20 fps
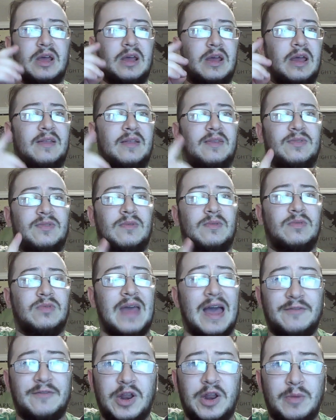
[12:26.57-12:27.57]
It's
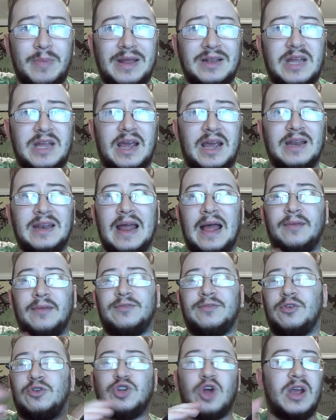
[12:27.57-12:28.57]
that video being taken down, so
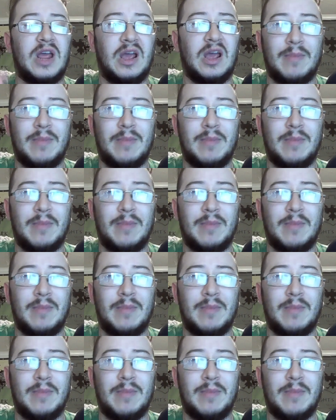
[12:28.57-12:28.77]
they're talking